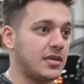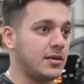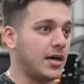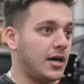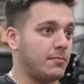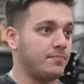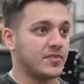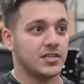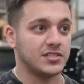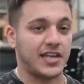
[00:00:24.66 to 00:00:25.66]
the
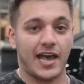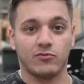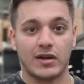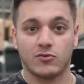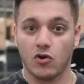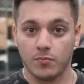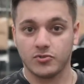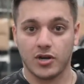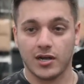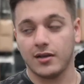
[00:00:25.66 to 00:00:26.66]
satin red chrome
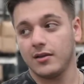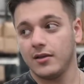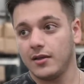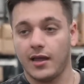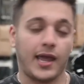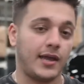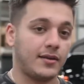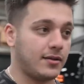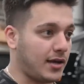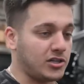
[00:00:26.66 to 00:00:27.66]
truck, and
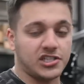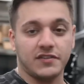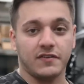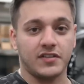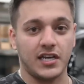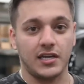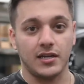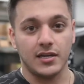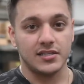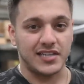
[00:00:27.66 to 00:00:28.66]
LG 15
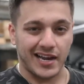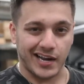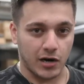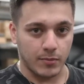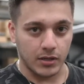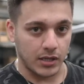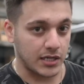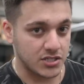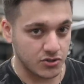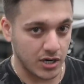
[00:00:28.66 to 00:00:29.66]
satin caramel
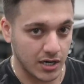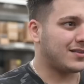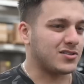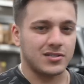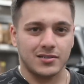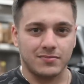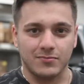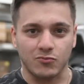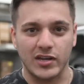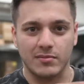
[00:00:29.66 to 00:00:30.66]
lust truck. There's a
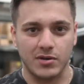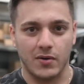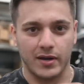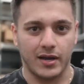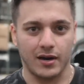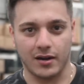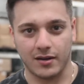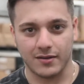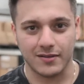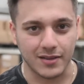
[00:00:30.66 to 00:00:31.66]
rhythm going here.
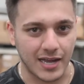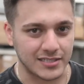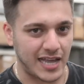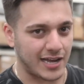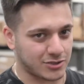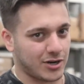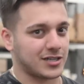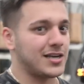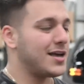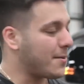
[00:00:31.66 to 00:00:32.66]
A lot of satin
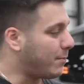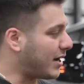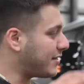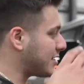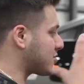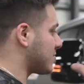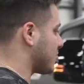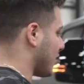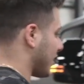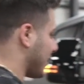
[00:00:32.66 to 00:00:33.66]
trucks. But this
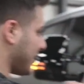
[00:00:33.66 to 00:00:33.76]
truck